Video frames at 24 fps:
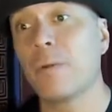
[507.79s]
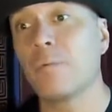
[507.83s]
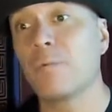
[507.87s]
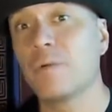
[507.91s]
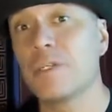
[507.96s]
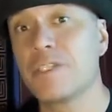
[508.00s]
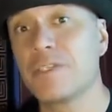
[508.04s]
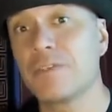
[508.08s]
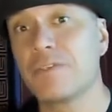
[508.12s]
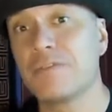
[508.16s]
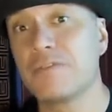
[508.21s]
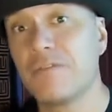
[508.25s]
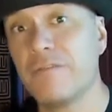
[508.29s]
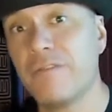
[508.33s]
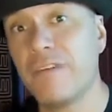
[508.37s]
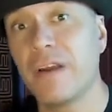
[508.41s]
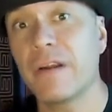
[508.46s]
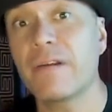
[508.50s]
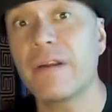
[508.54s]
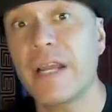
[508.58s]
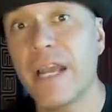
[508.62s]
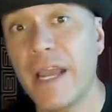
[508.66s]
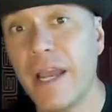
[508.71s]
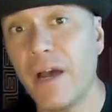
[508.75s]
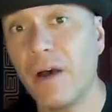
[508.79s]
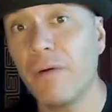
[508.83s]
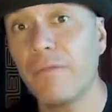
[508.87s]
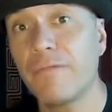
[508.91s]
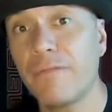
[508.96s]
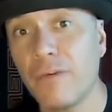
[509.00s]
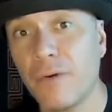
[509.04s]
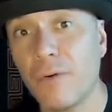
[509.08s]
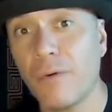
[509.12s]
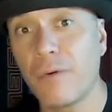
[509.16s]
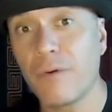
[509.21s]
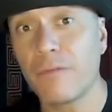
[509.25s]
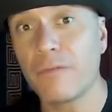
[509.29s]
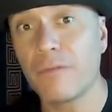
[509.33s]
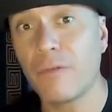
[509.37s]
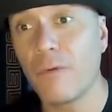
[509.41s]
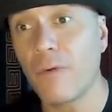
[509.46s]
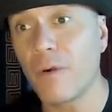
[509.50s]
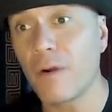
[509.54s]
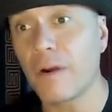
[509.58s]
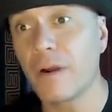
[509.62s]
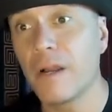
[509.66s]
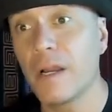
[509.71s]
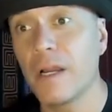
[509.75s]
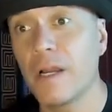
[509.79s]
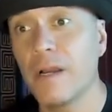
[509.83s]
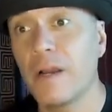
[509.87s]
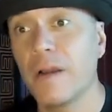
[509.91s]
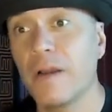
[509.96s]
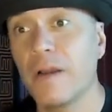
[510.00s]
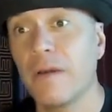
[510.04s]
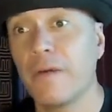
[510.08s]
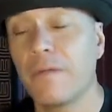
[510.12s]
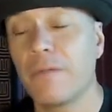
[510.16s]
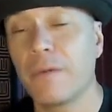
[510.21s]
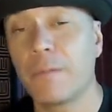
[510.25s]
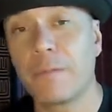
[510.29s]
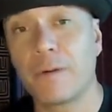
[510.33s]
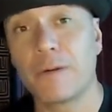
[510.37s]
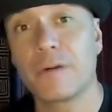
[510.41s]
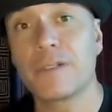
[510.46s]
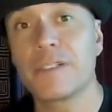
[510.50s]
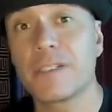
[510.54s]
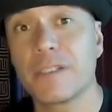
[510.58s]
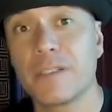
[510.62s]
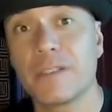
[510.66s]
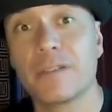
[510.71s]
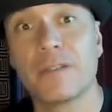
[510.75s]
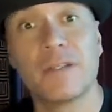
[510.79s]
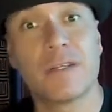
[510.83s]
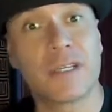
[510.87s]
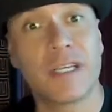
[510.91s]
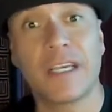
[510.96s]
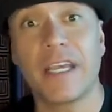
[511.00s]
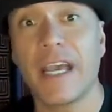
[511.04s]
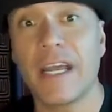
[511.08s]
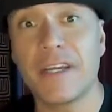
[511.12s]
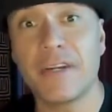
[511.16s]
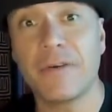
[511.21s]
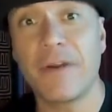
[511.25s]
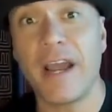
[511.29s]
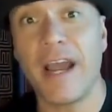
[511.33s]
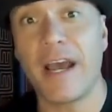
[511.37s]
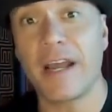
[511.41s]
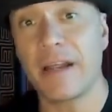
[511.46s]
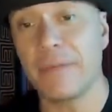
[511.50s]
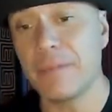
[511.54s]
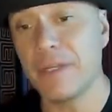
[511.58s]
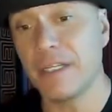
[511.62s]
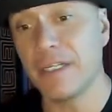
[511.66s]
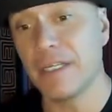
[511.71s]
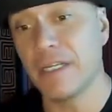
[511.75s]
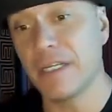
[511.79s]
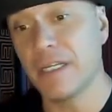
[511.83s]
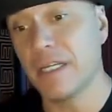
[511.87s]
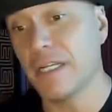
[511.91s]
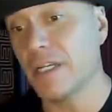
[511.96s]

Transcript: which is very helpful for the person looking at your ad. I mean,